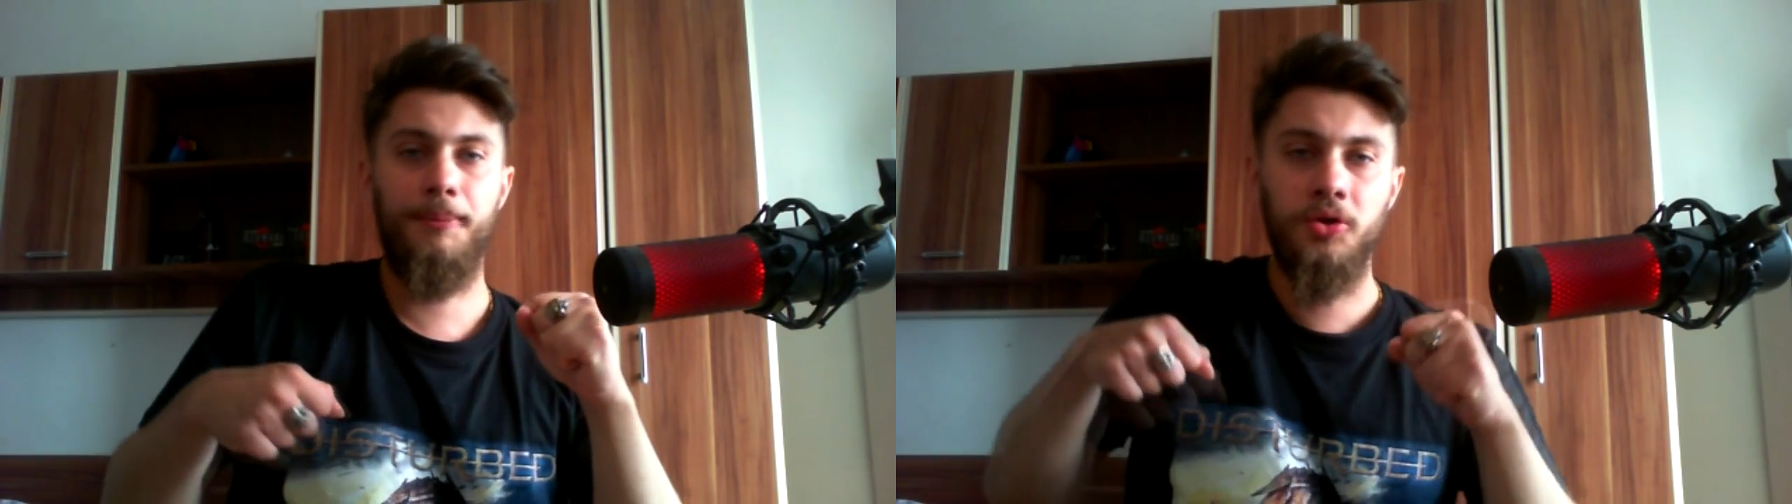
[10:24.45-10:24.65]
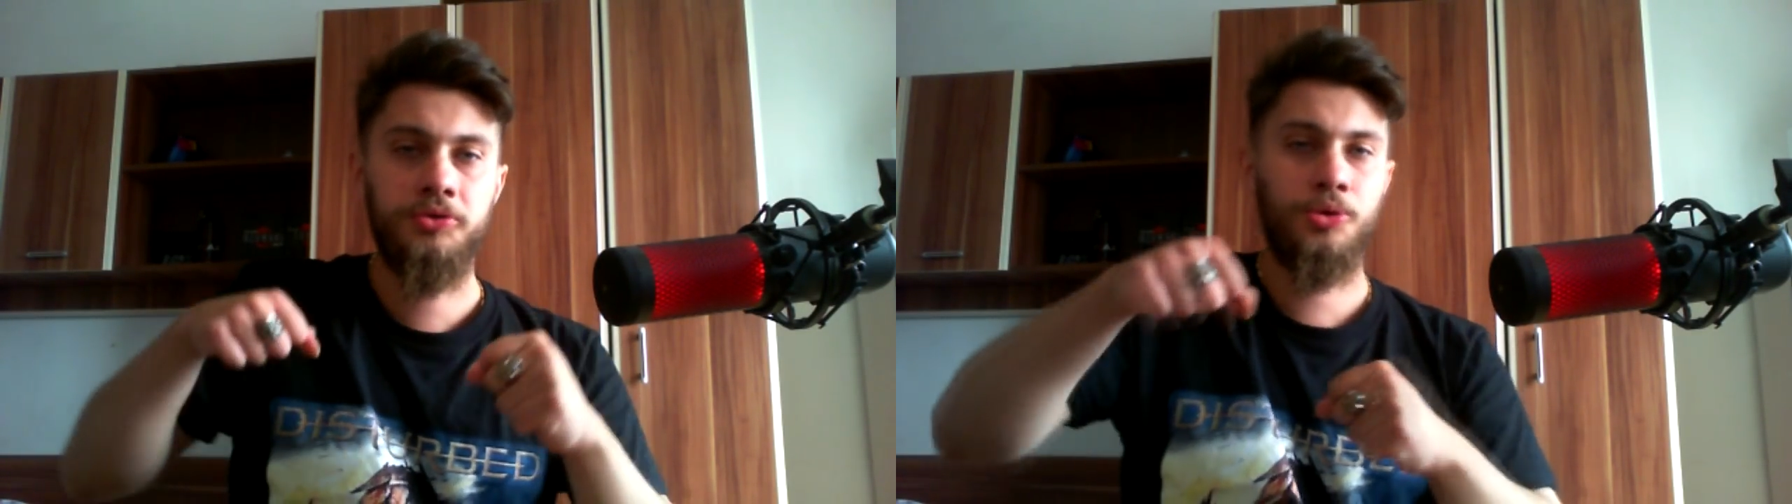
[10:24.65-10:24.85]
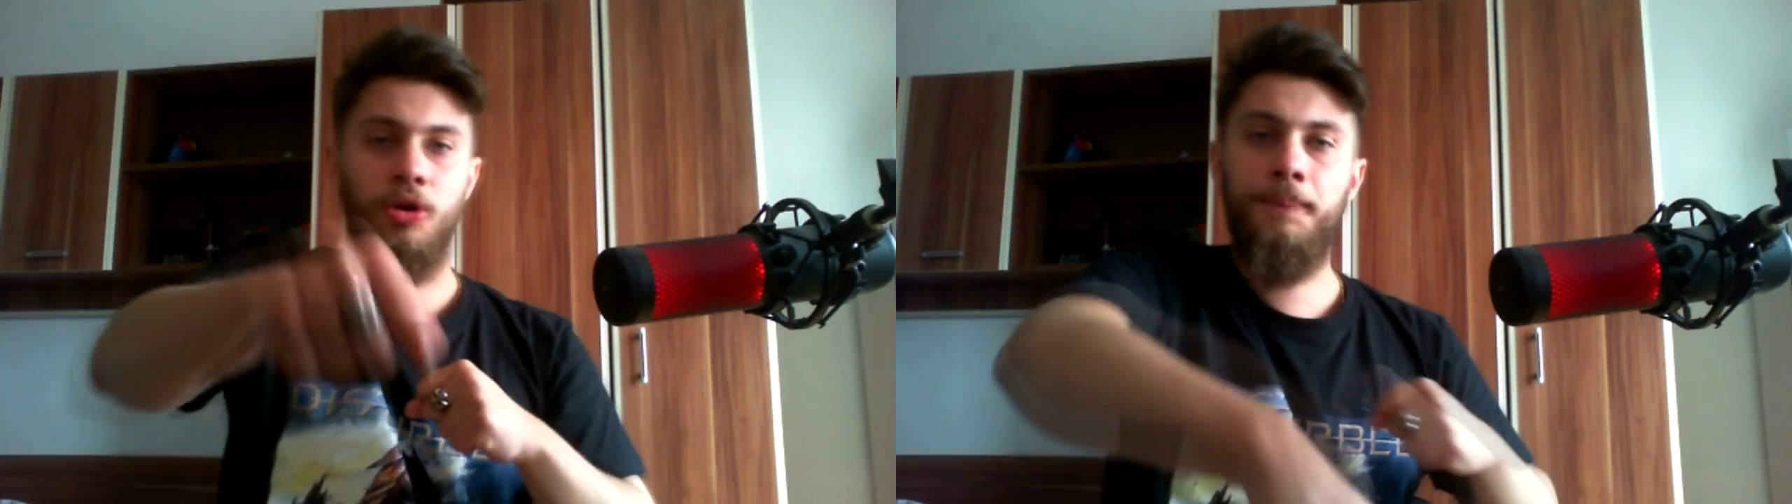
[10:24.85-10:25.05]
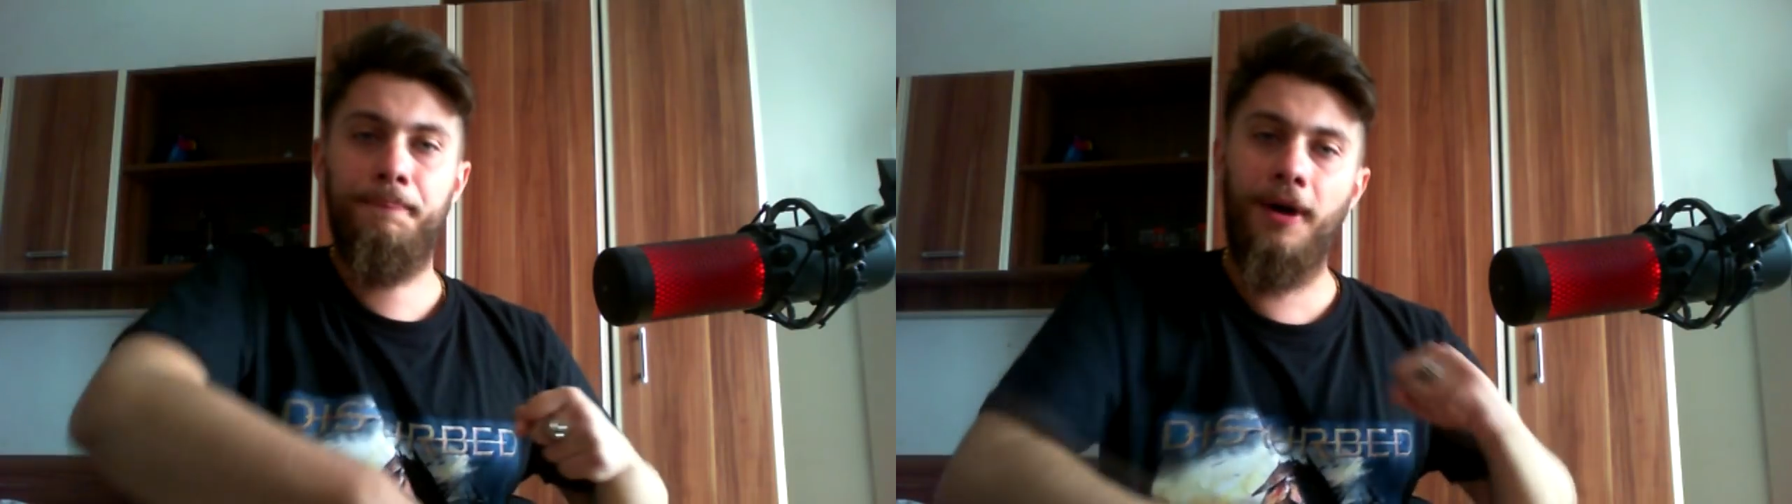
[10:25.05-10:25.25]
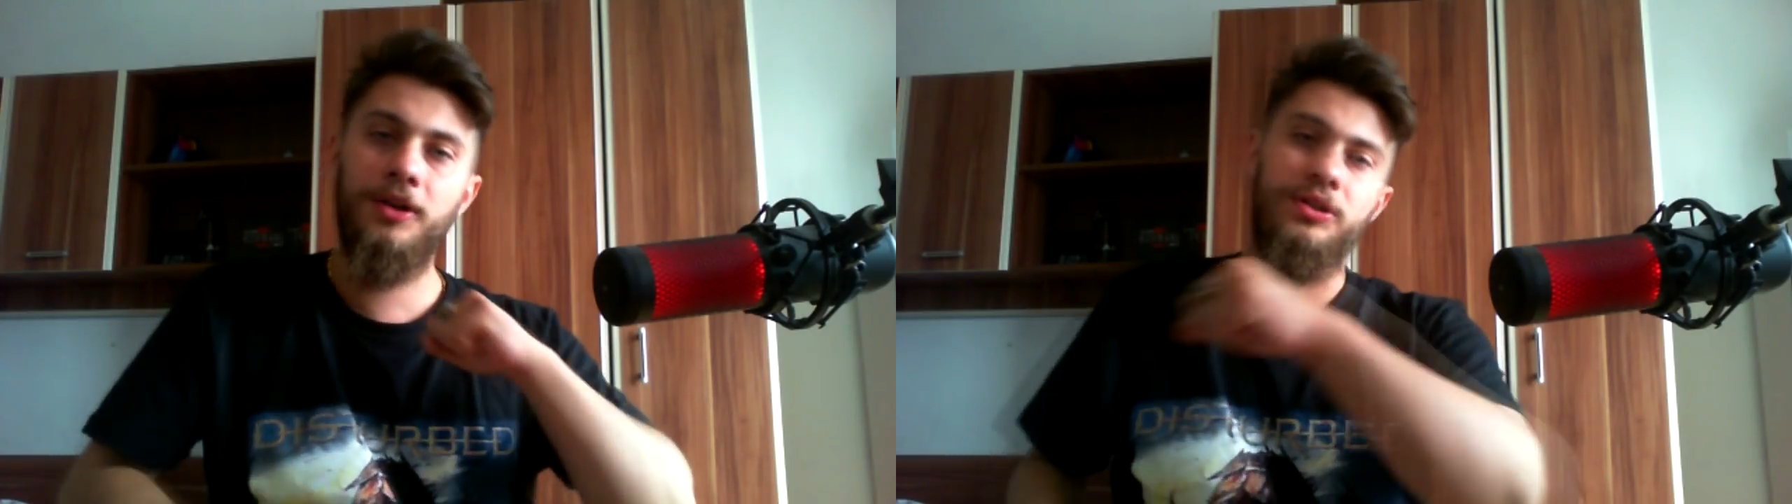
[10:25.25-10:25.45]
about throwing
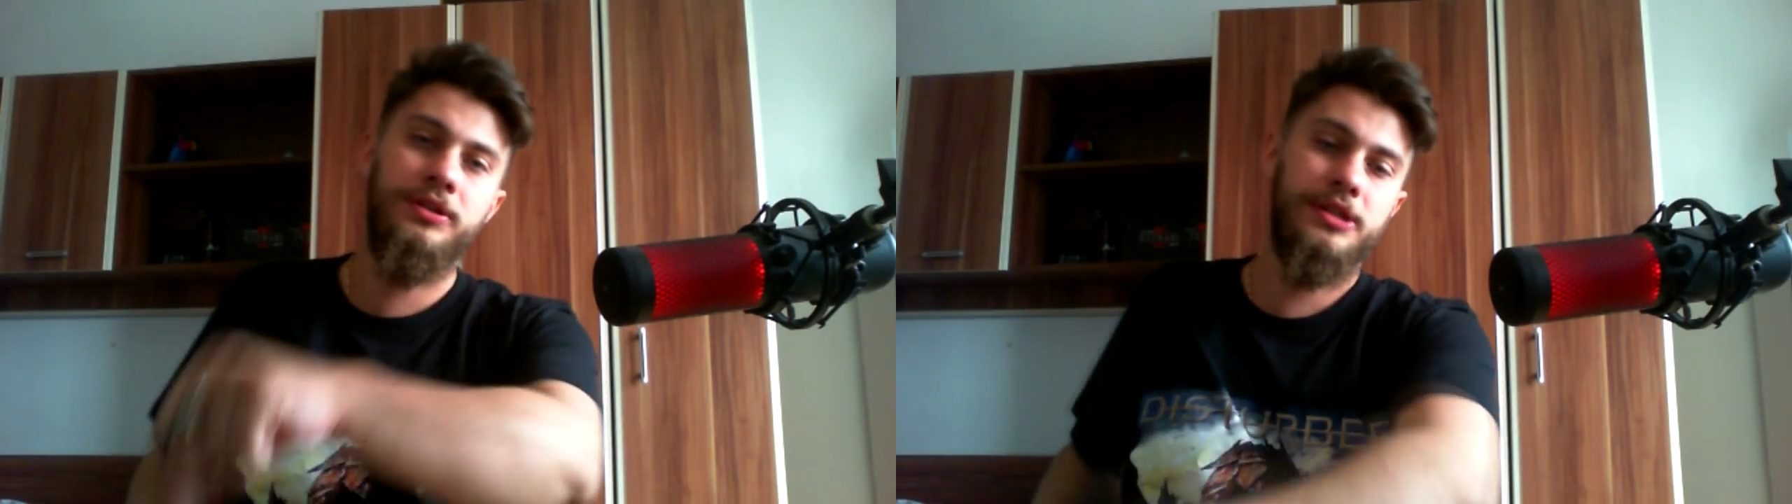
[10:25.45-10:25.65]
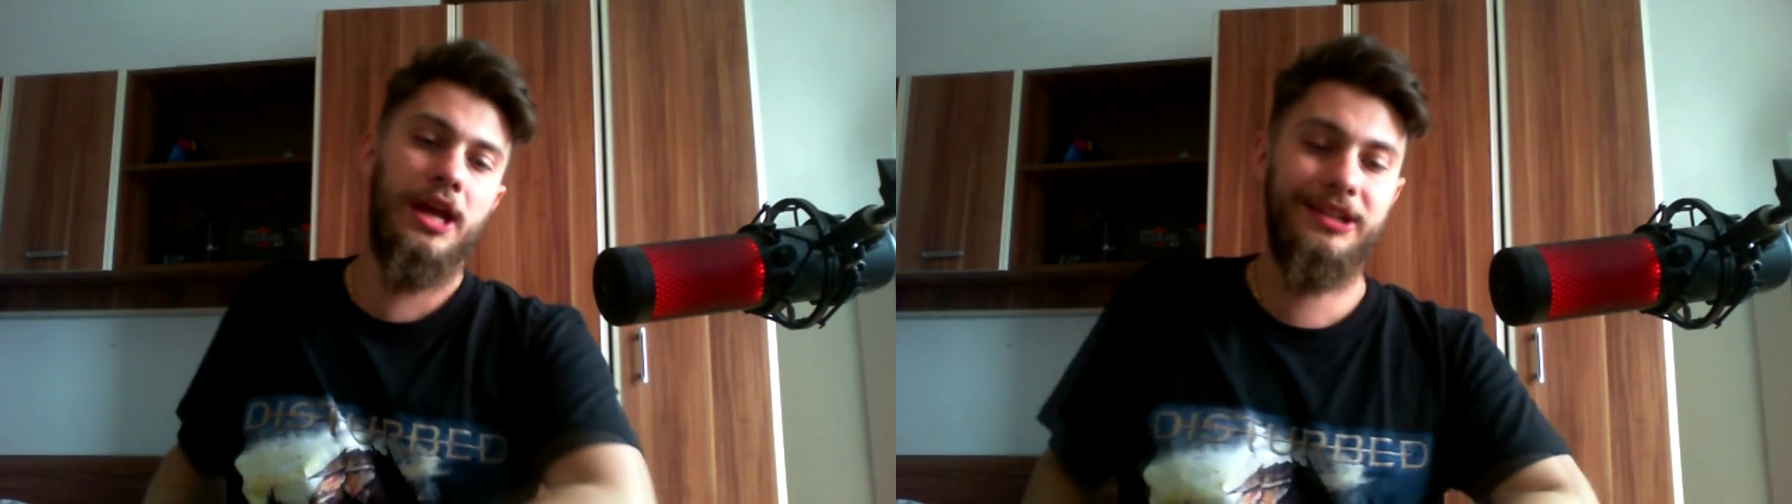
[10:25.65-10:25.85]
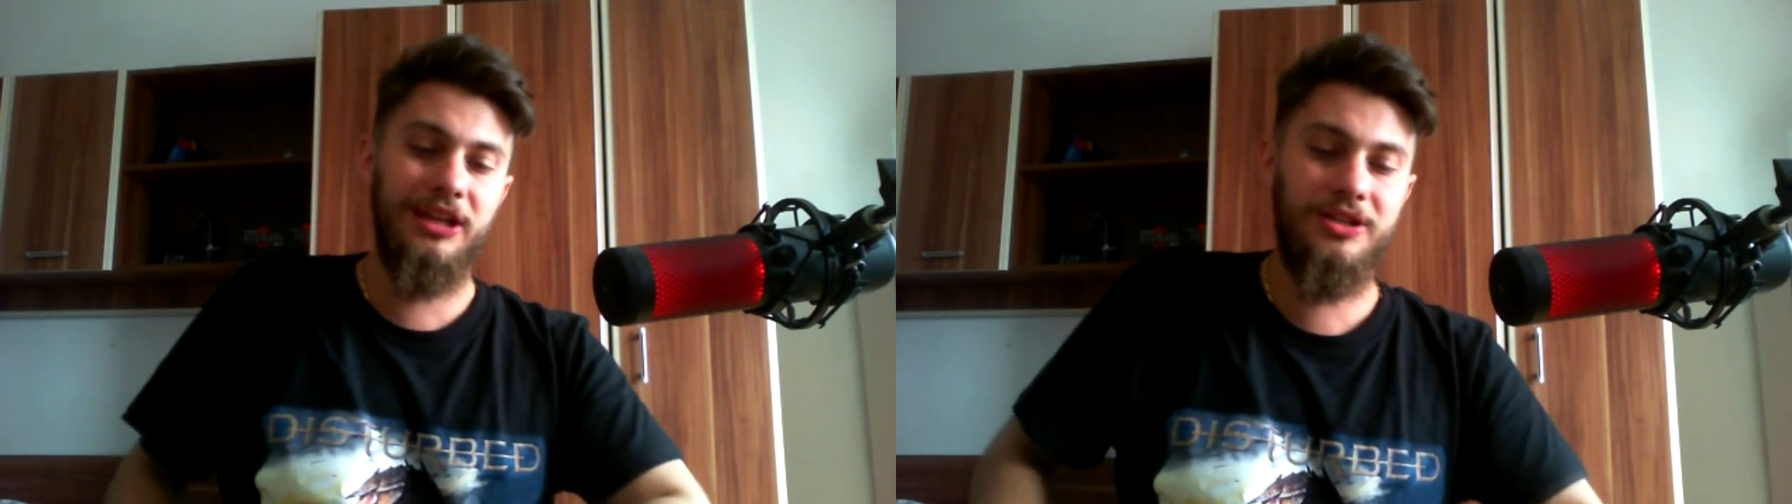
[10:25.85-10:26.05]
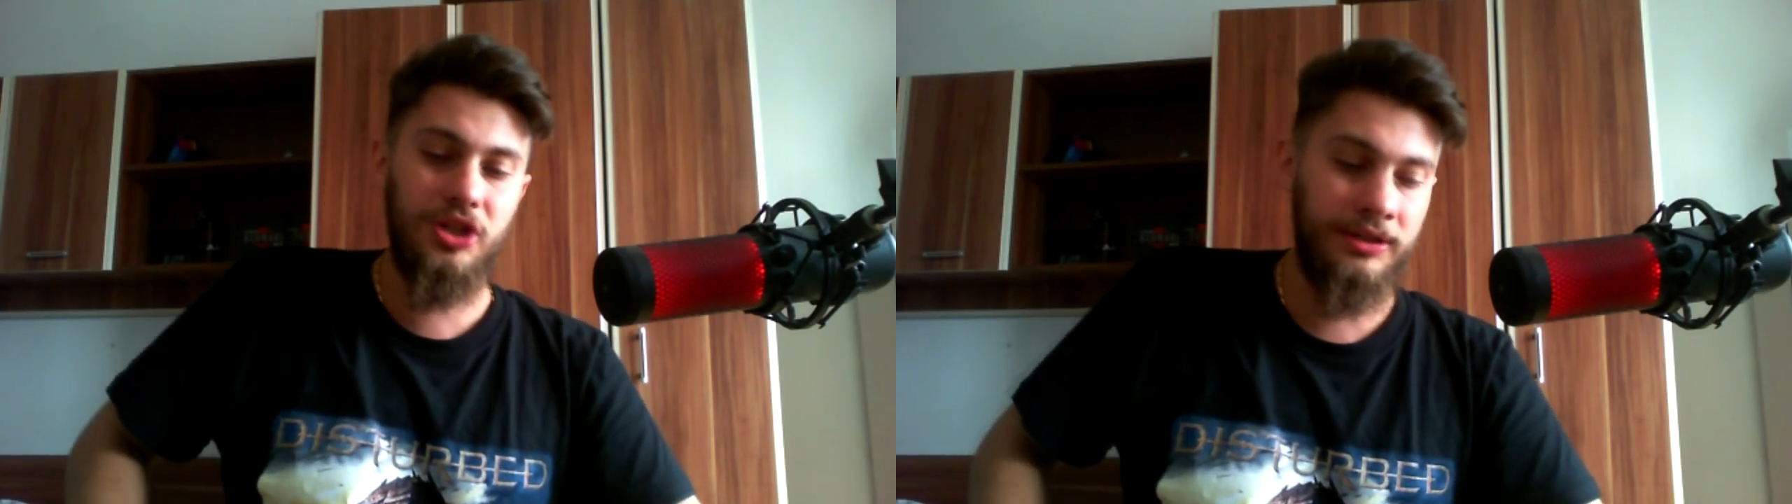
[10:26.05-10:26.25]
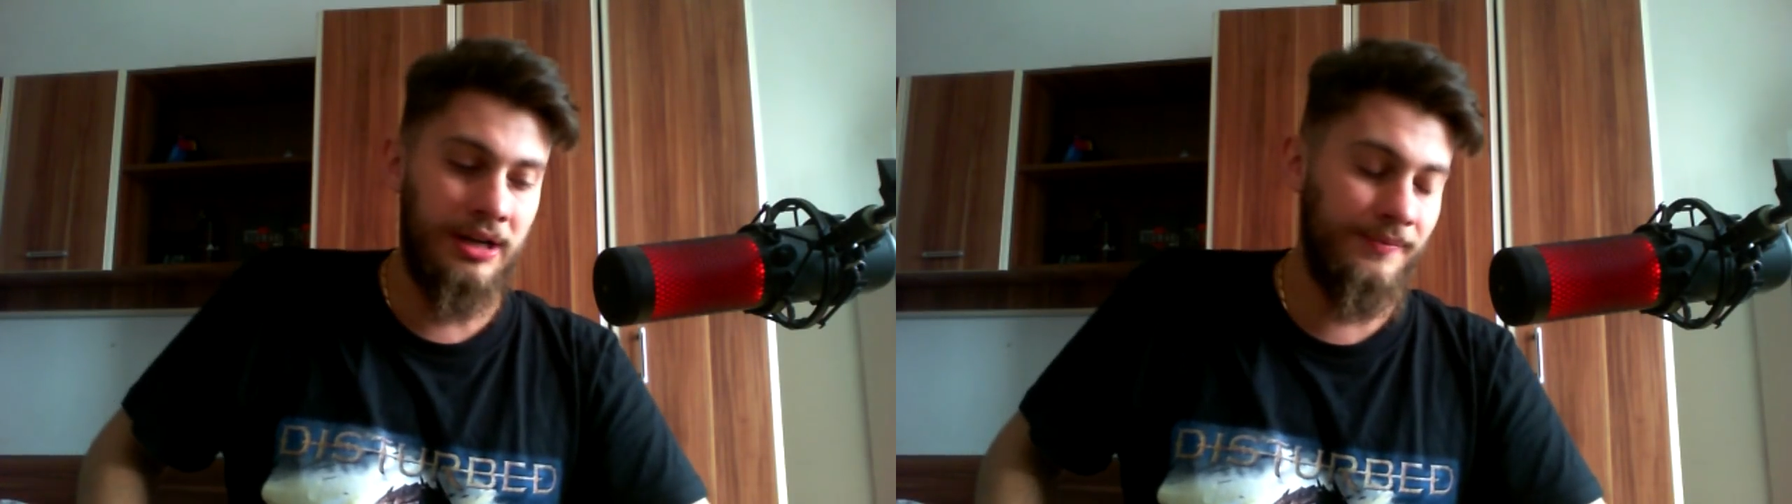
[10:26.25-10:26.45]
punches at each other.